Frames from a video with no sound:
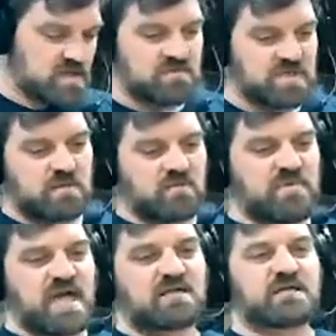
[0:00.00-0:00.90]
Taking my
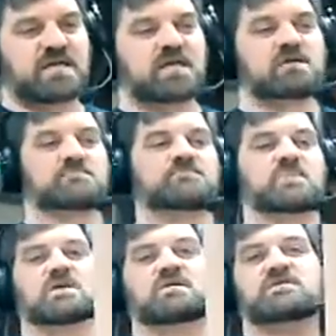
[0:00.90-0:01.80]
back leg,
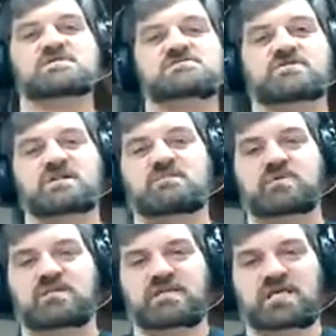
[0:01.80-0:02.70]
these still need to be
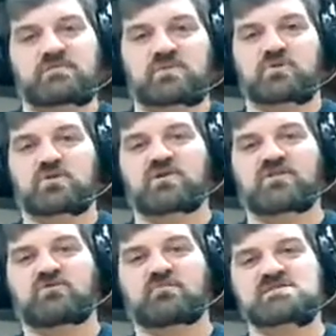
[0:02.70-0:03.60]
cleaned up. They're pretty rough
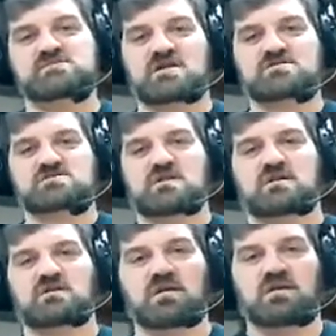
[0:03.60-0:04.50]
from my saw
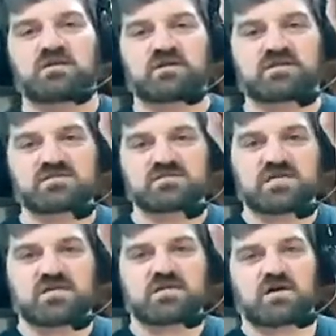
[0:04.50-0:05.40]
still. You can
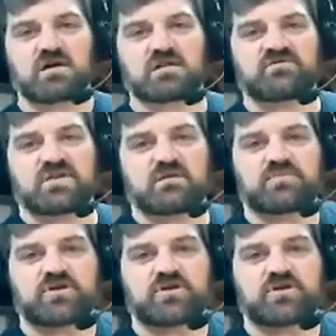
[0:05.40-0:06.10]
see all of the burn